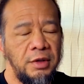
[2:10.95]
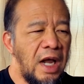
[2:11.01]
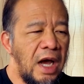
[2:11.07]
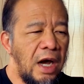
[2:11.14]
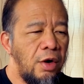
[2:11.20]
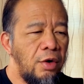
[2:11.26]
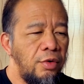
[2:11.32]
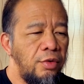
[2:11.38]

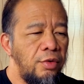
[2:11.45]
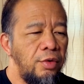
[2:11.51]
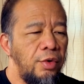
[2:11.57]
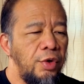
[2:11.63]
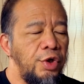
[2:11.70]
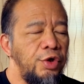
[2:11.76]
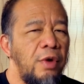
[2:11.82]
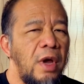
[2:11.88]
Now,
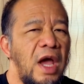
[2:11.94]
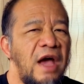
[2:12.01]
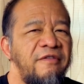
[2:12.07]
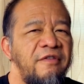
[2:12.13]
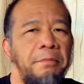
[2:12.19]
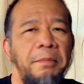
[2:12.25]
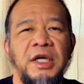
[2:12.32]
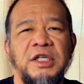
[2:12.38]
you
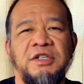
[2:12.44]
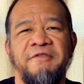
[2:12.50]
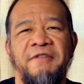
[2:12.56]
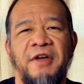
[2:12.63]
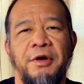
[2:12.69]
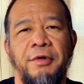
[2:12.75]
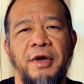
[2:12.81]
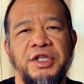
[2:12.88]
have a bunch of
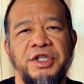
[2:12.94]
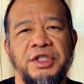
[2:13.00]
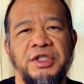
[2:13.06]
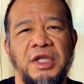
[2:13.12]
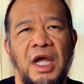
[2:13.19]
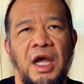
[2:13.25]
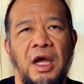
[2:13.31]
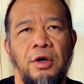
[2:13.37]

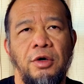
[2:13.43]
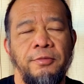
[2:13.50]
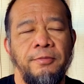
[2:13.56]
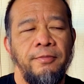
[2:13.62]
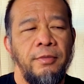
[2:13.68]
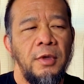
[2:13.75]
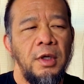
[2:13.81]
federations now.